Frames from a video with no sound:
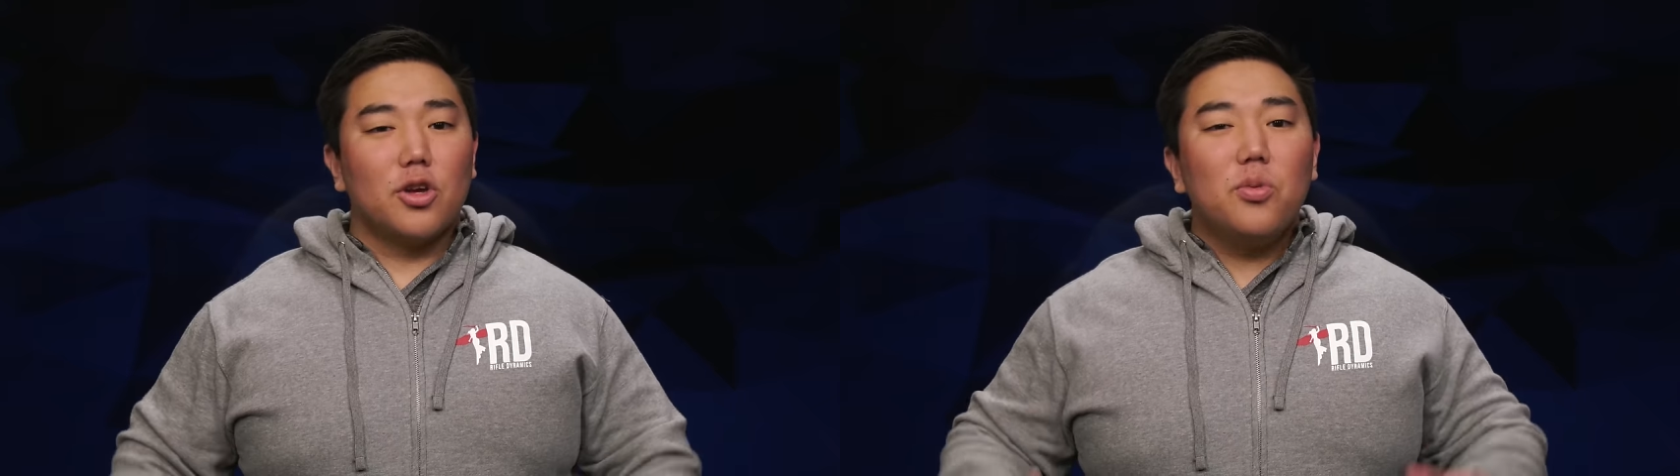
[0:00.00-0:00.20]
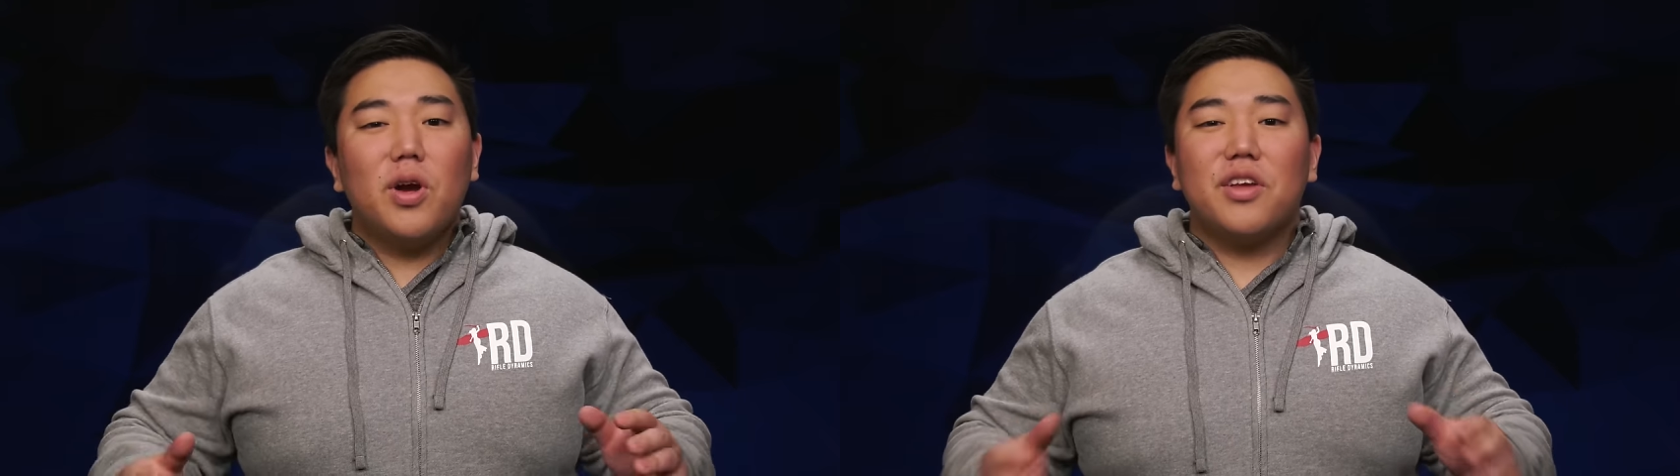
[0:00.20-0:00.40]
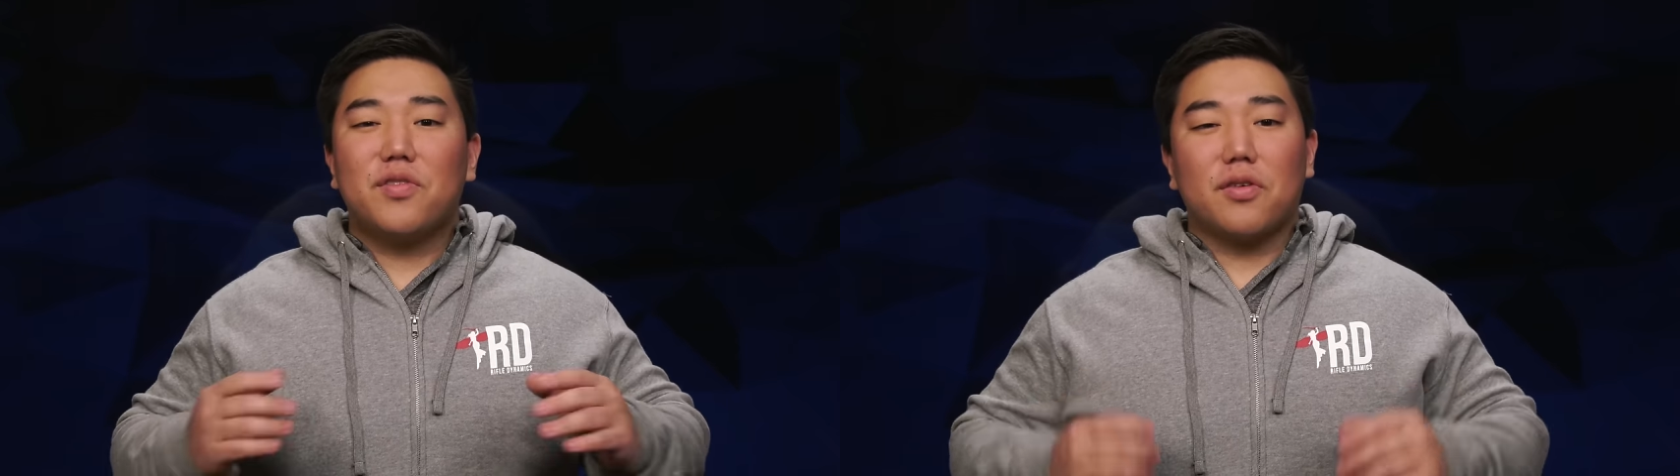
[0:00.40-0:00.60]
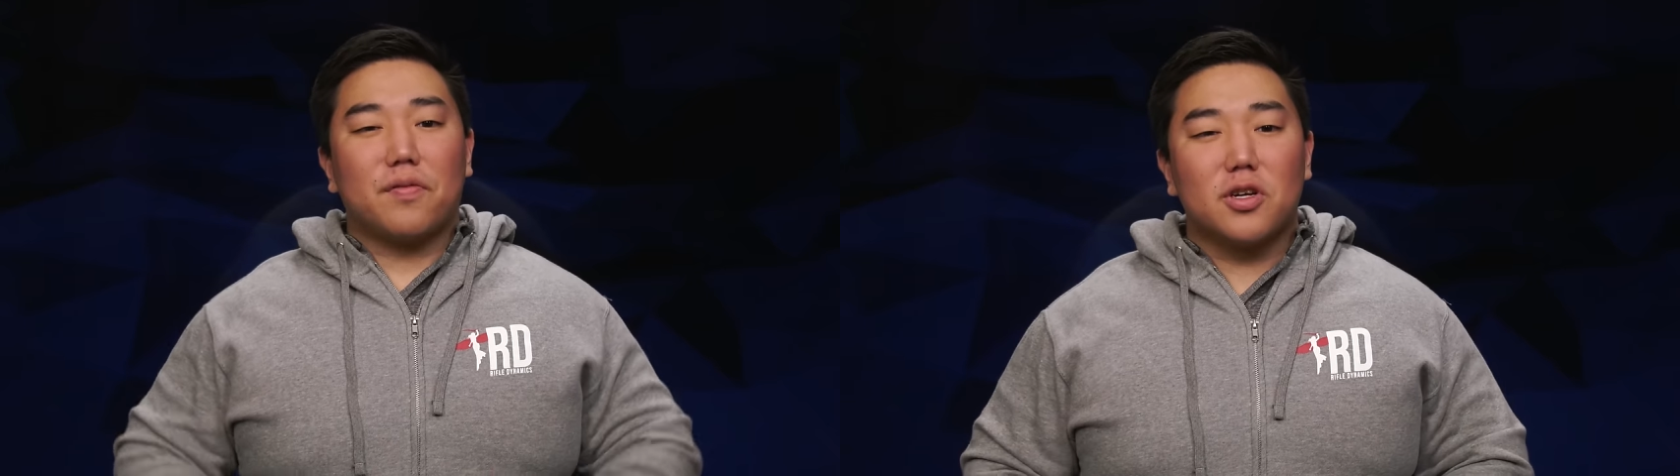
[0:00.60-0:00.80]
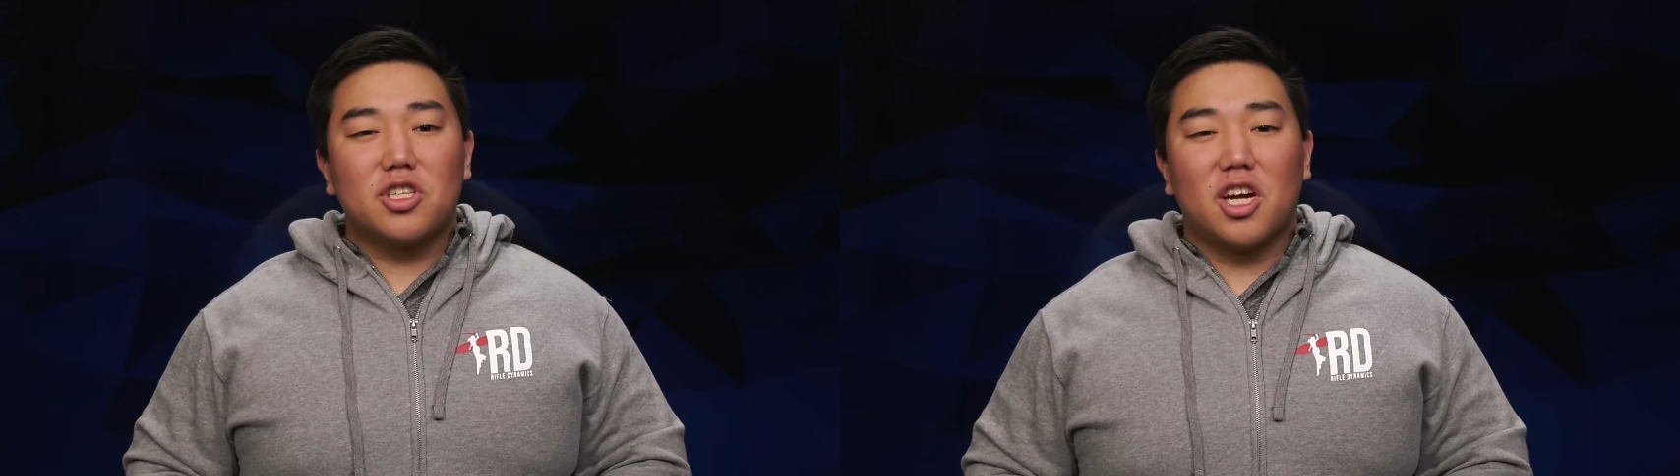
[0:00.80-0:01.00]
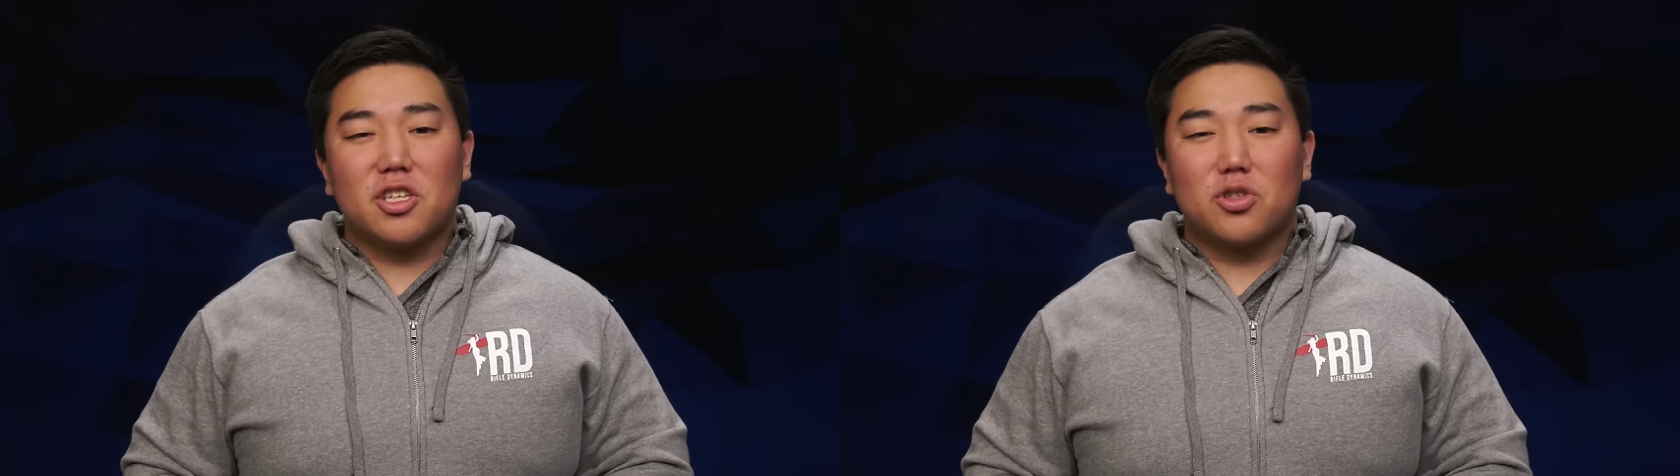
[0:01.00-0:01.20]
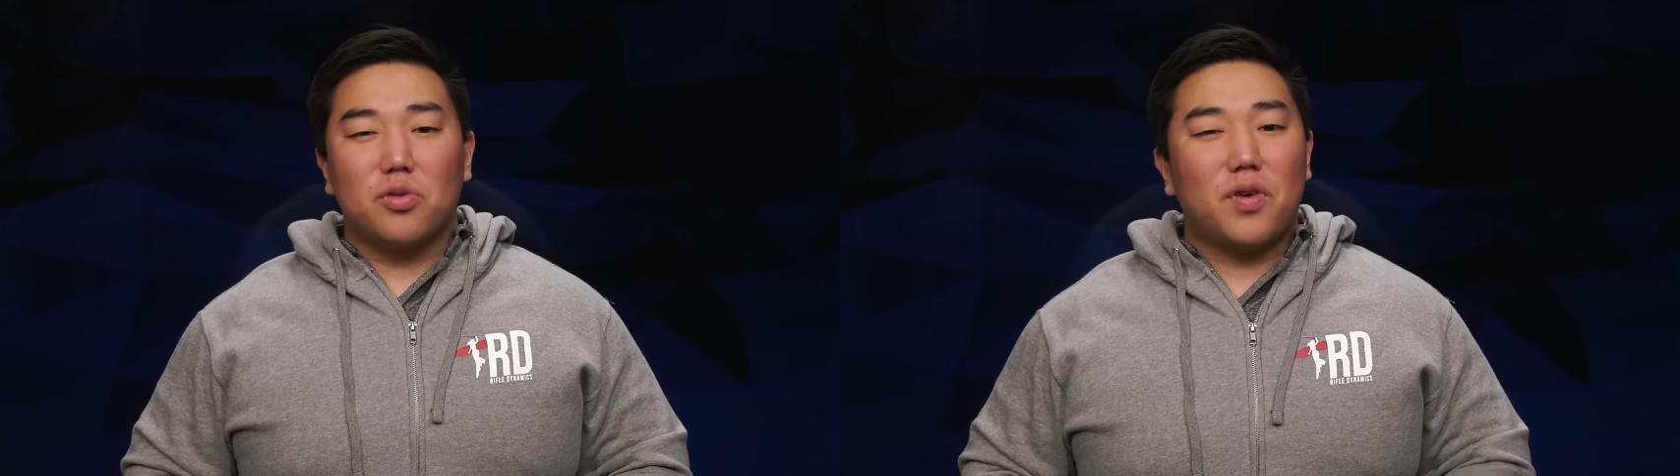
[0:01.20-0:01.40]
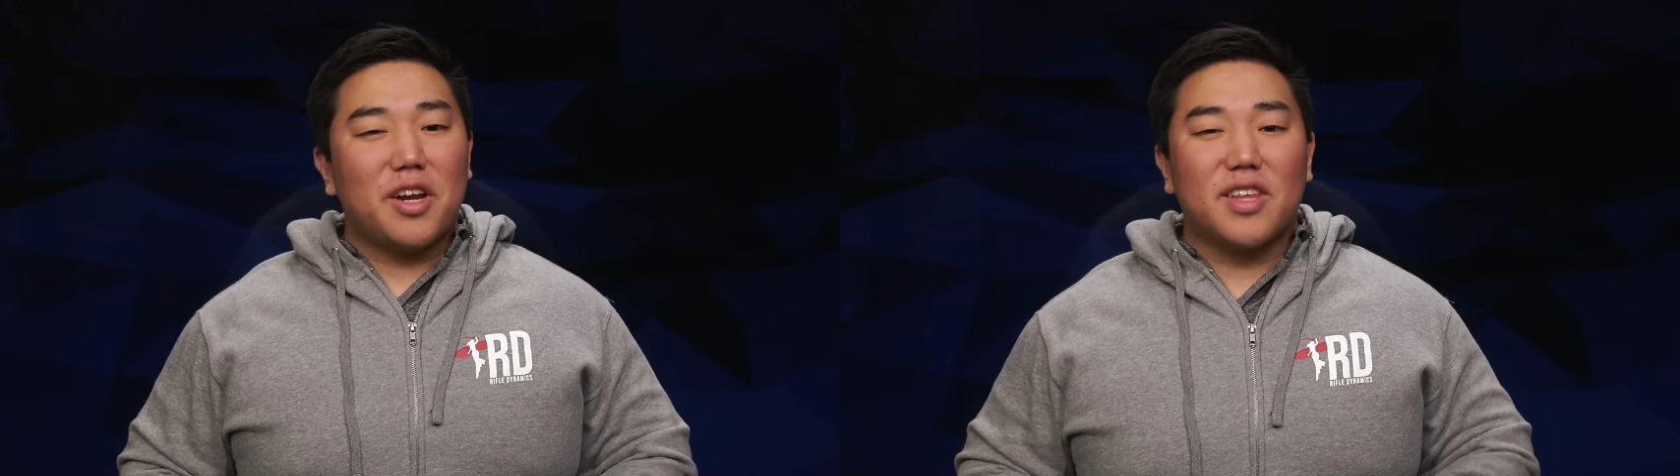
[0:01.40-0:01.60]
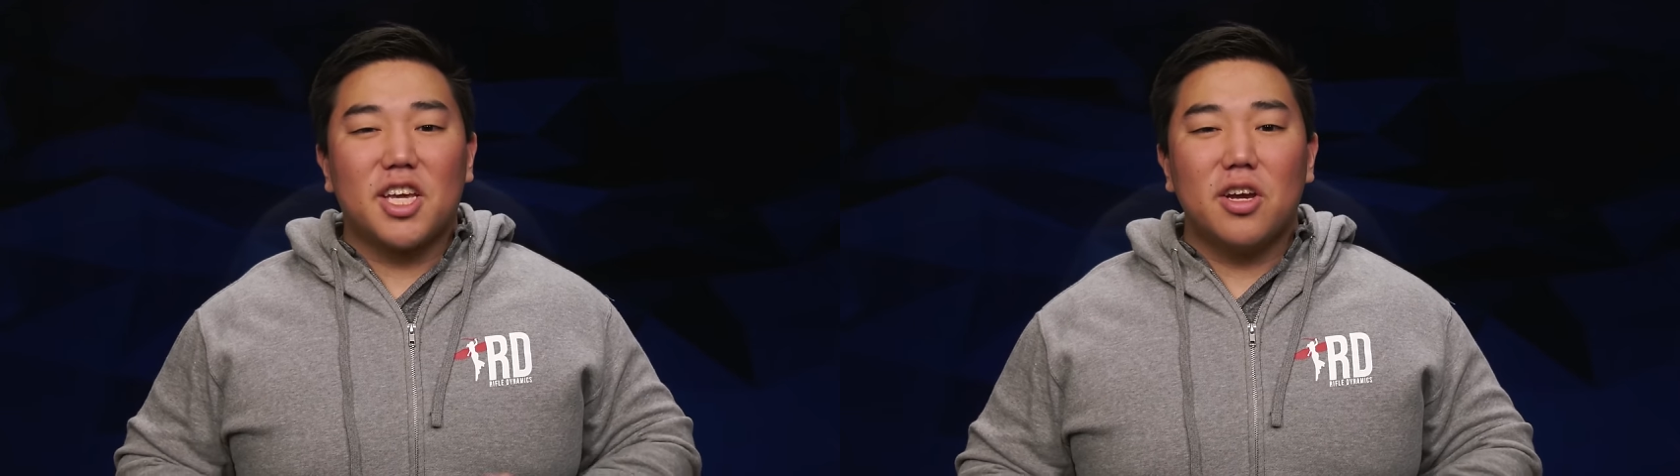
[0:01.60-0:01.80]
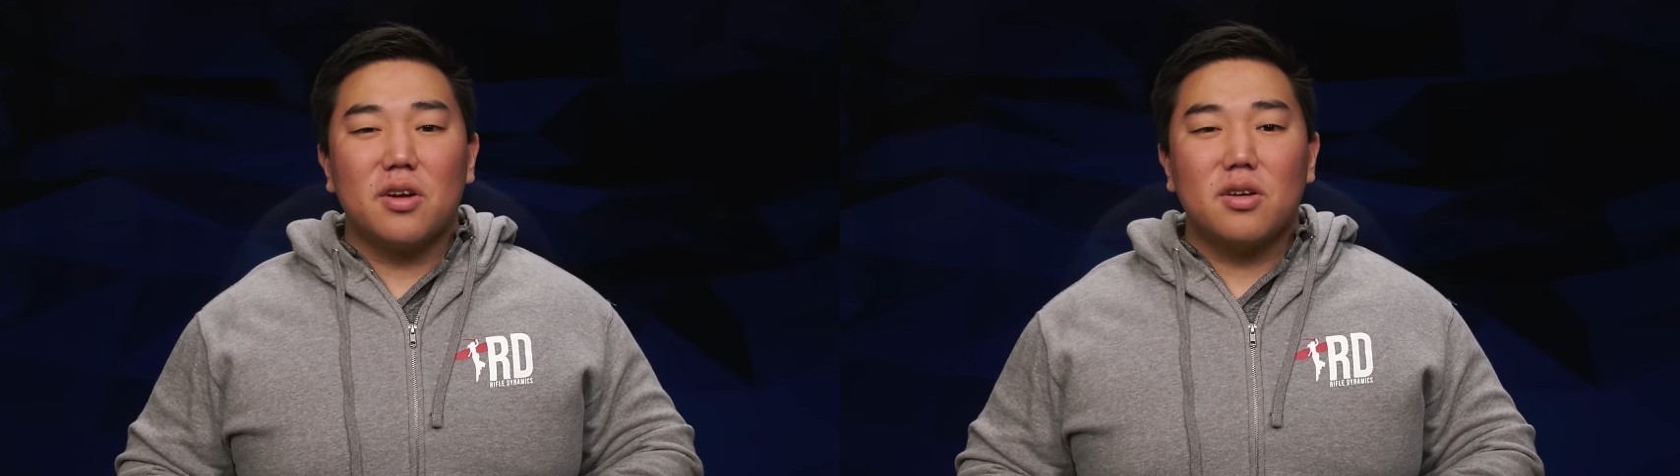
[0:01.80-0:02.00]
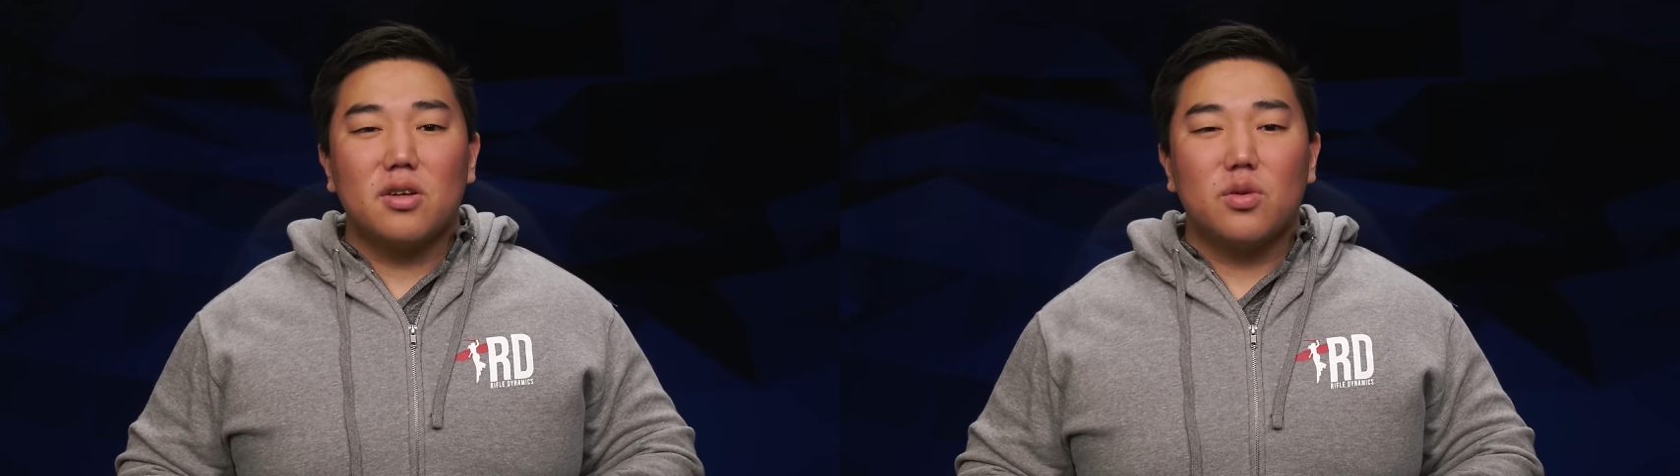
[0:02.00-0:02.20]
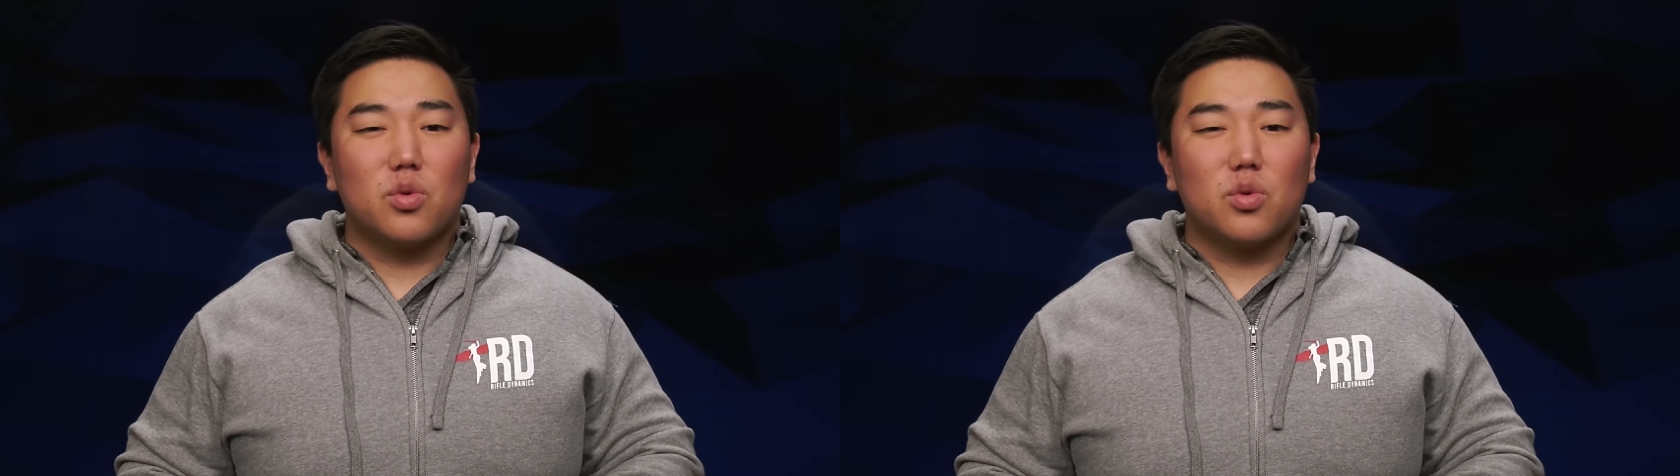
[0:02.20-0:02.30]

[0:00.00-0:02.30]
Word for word: Are you ready for the first gun control fight of the year?